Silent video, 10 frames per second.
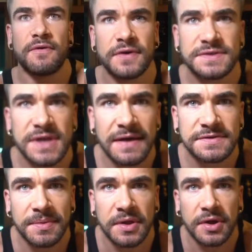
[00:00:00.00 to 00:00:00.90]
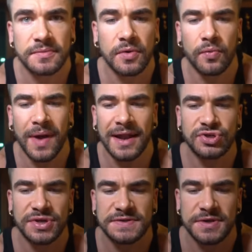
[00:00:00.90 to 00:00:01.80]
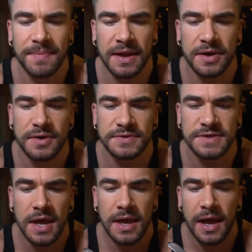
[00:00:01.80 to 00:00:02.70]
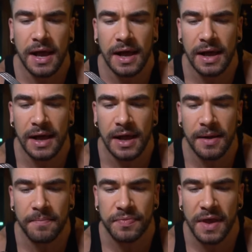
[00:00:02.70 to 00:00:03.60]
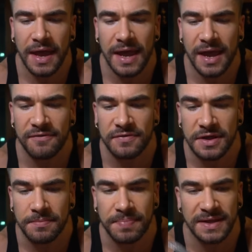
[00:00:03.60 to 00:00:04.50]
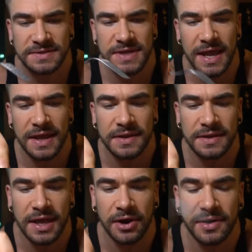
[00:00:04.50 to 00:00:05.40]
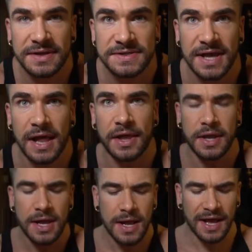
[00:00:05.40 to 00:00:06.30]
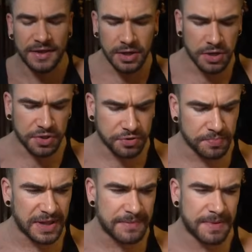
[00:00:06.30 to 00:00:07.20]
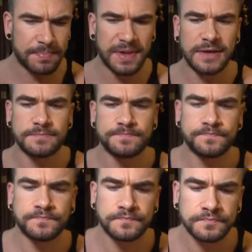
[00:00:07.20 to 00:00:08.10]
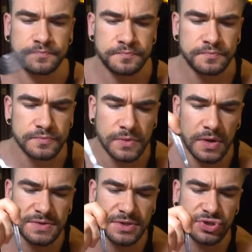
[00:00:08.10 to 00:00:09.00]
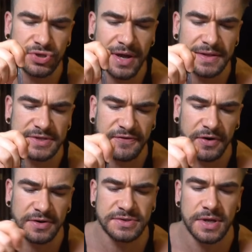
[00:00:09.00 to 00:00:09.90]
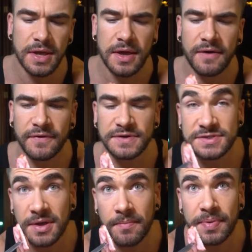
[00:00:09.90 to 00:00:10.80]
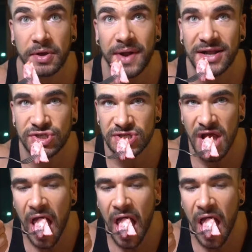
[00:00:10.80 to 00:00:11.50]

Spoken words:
First, I have some of their radishes, tomatoes. I have the beets and carrot salad. I think I'll go through plate by plate. So let's try this first. First, some pickled radishes.